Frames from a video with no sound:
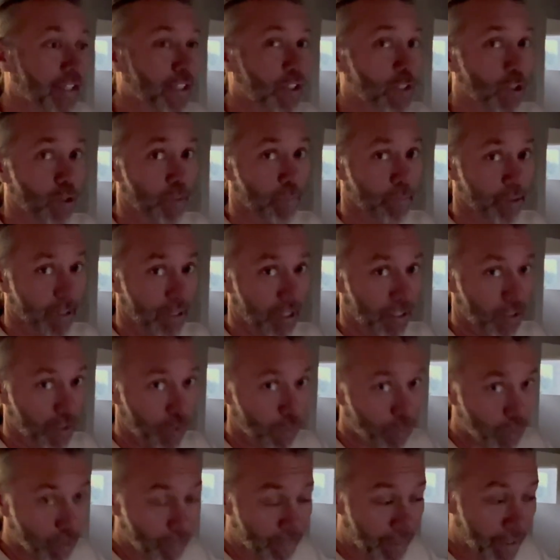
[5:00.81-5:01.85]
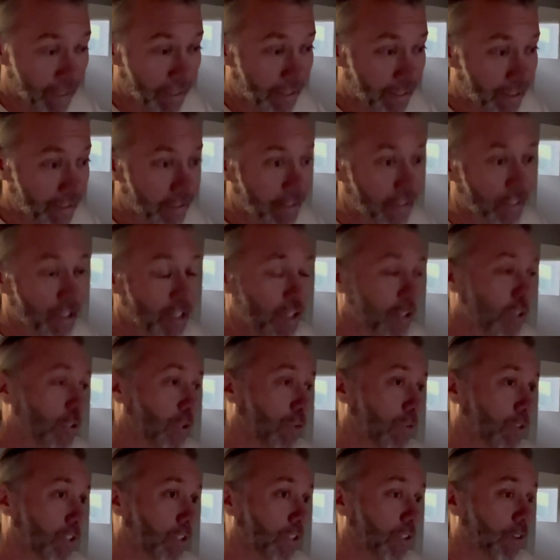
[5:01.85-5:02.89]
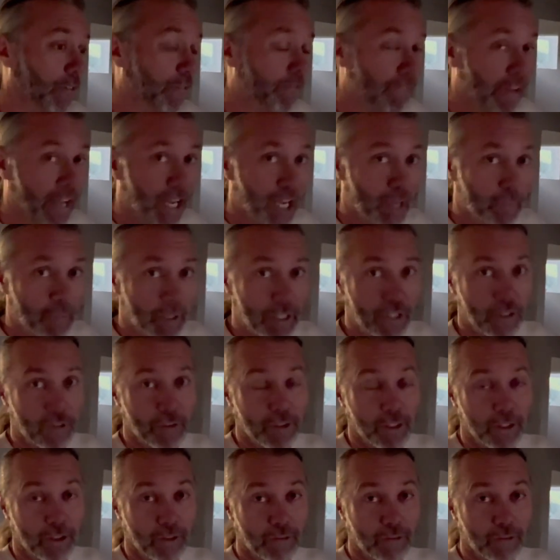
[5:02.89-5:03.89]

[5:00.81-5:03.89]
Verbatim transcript: Don't put it on social media. Don't tell your family. Don't tell your